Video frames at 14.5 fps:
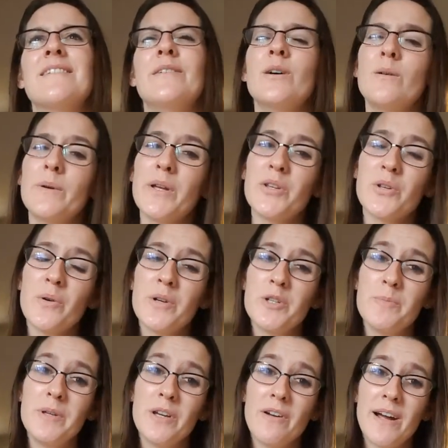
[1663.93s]
knowing it's going
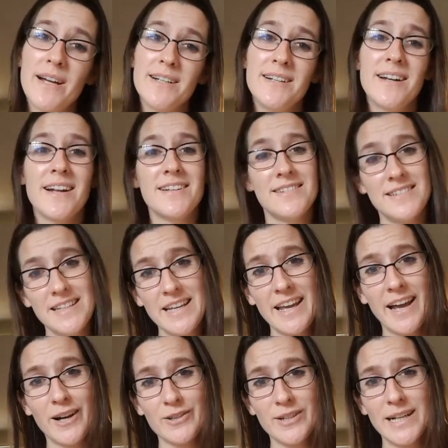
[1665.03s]
to be crowded and seeing
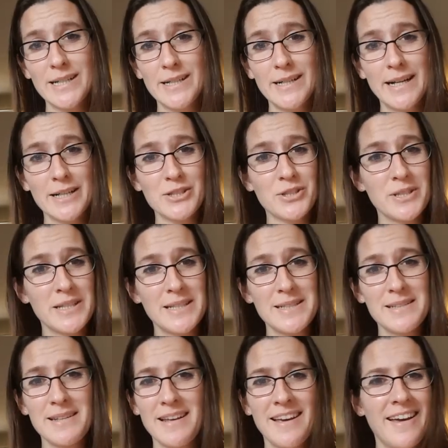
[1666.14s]
how crowded it actually
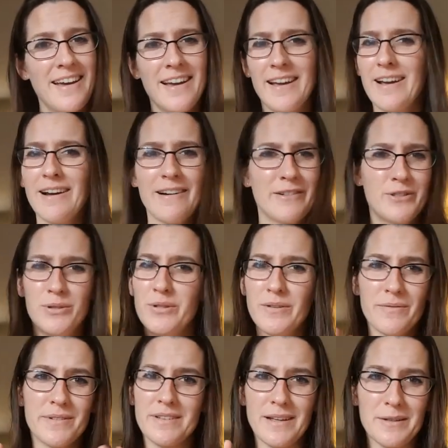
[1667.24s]
is are two
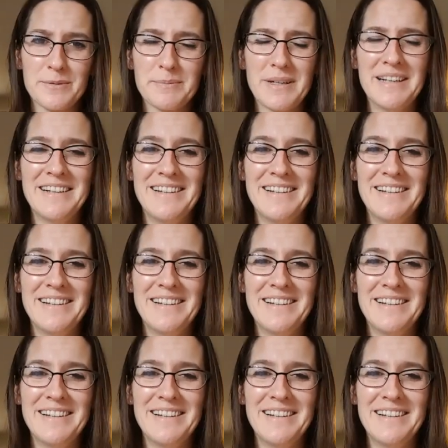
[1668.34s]
different things.